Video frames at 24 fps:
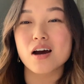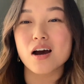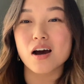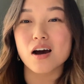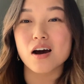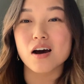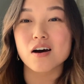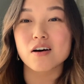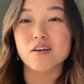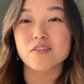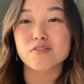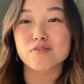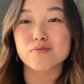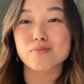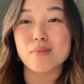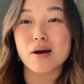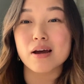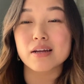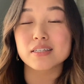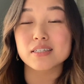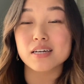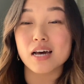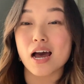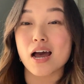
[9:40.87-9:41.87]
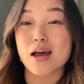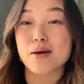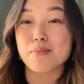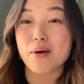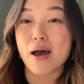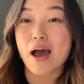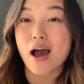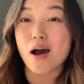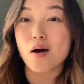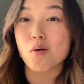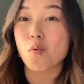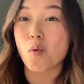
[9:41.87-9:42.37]
of my time
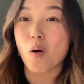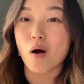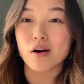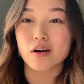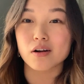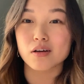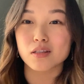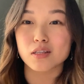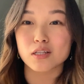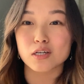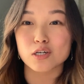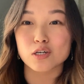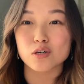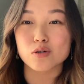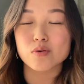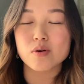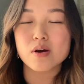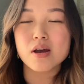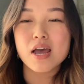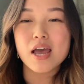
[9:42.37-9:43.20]
at Waterloo.